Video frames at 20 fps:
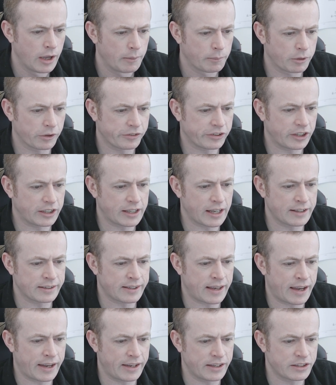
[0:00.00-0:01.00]
Plus,
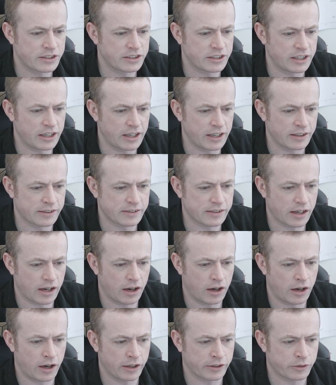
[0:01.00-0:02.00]
Kikentai is
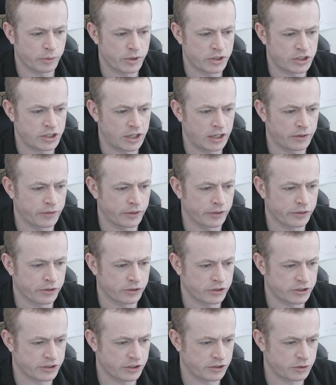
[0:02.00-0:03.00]
hard to achieve in
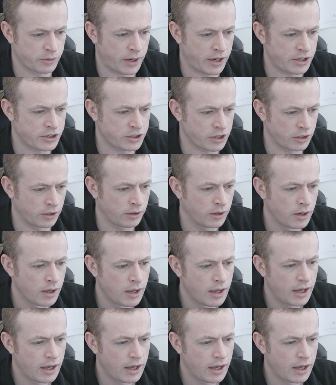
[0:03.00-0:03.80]
such a situation.